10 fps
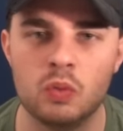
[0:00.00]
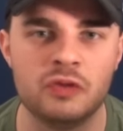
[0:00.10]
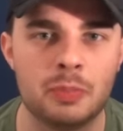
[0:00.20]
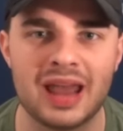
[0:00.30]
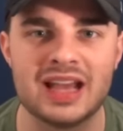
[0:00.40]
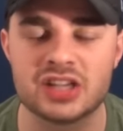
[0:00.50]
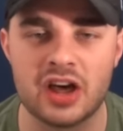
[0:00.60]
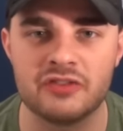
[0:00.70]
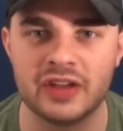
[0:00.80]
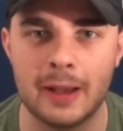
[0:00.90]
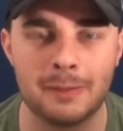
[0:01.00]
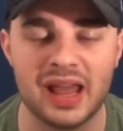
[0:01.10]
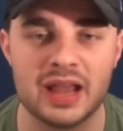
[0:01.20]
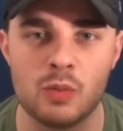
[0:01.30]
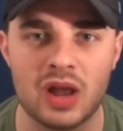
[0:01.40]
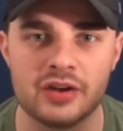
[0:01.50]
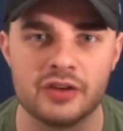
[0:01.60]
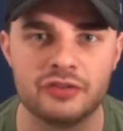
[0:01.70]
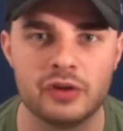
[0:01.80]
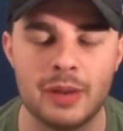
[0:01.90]
the players I don't think are playing well
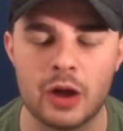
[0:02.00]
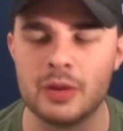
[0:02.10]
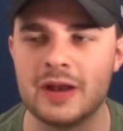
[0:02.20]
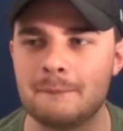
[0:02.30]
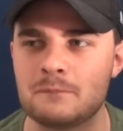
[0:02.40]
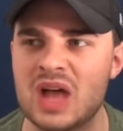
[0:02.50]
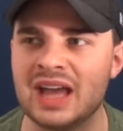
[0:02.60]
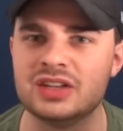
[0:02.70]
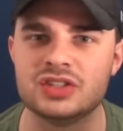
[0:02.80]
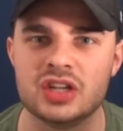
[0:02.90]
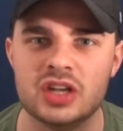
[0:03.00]
enough at the moment and